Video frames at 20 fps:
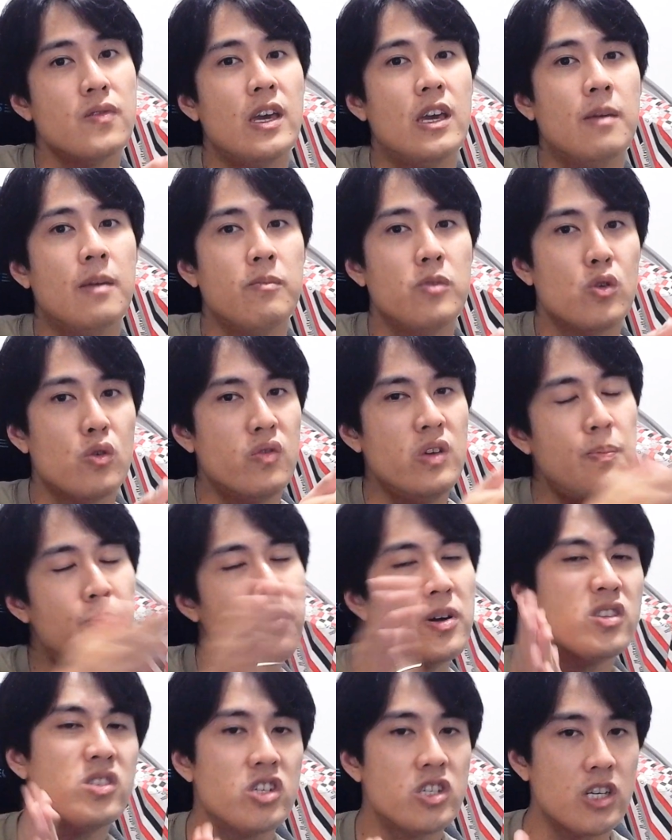aim, you
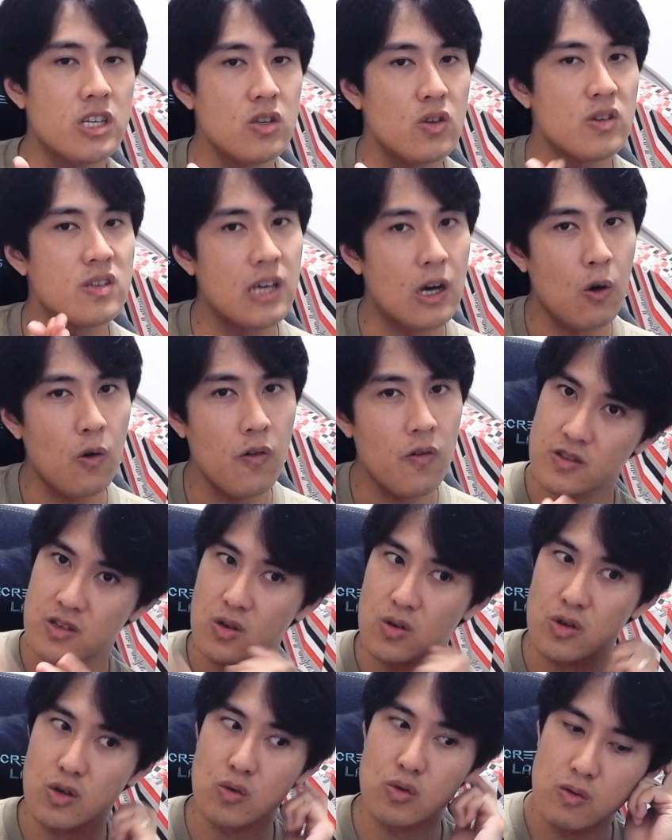reposition yourself,
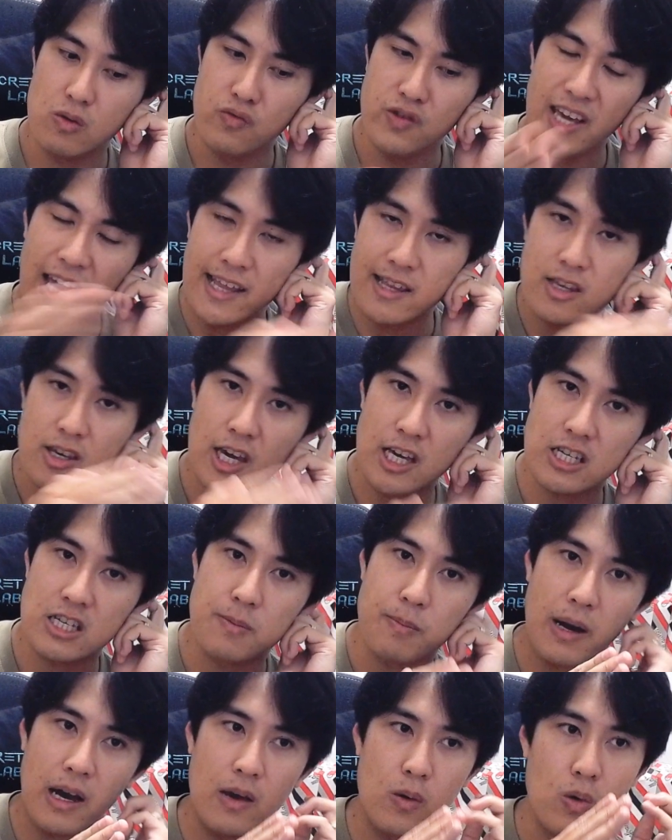so you
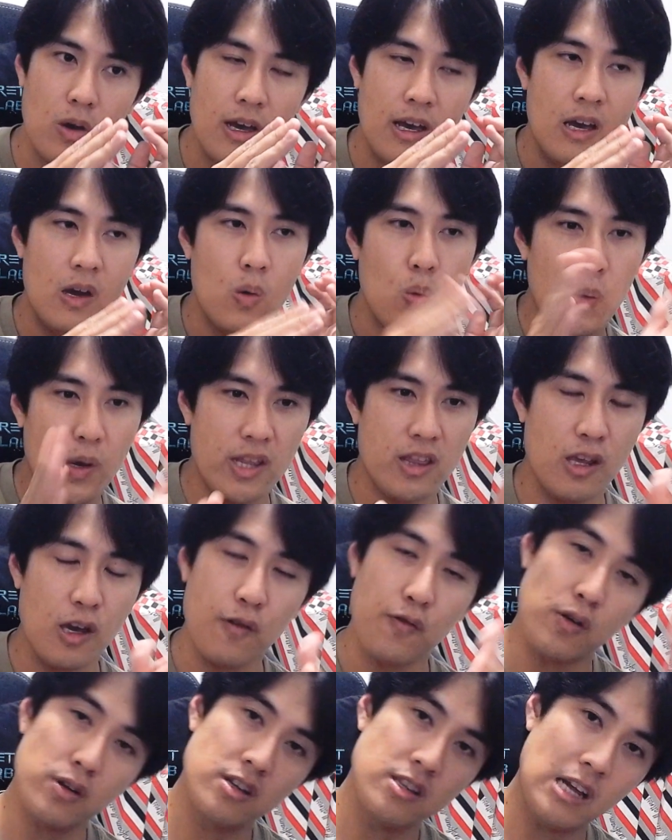re-engage by waiting
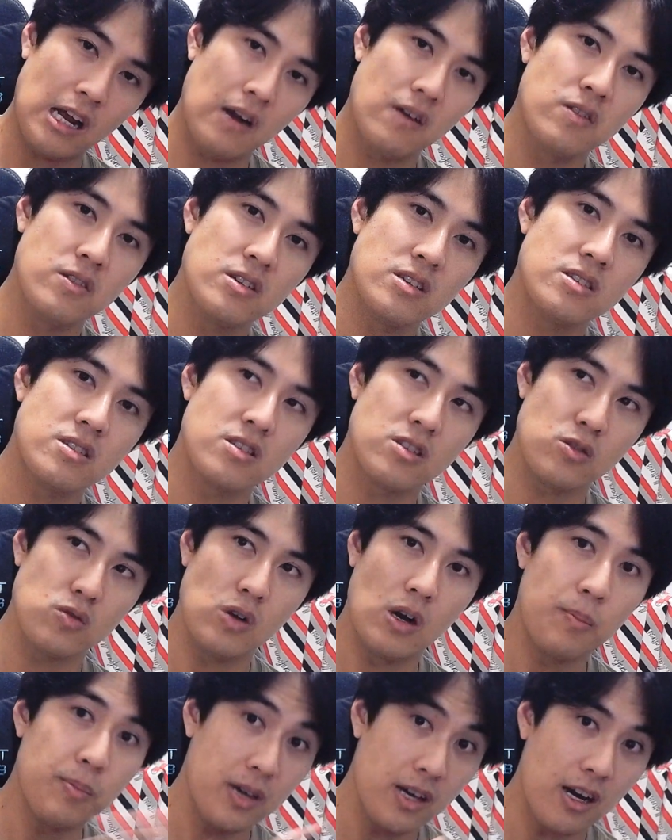for the terrorist to
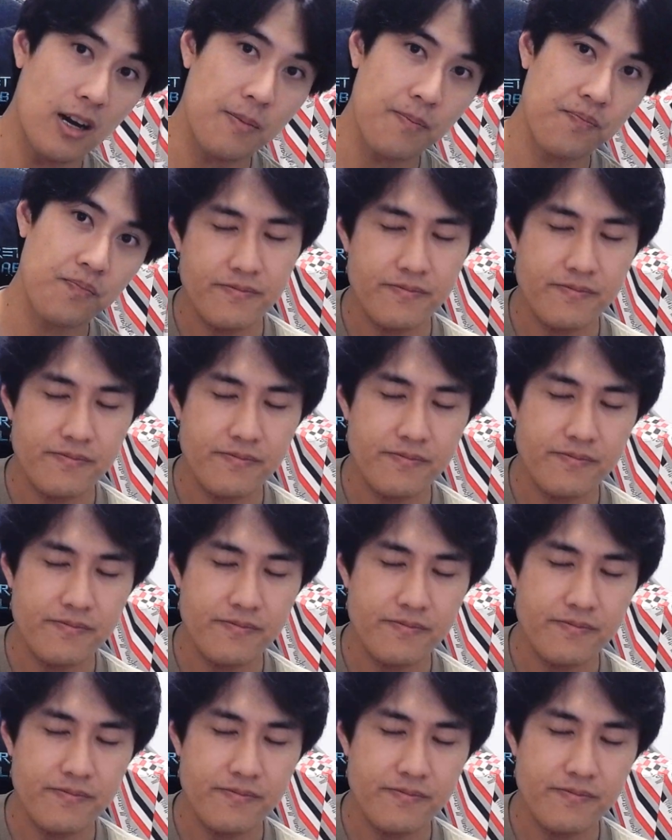appear.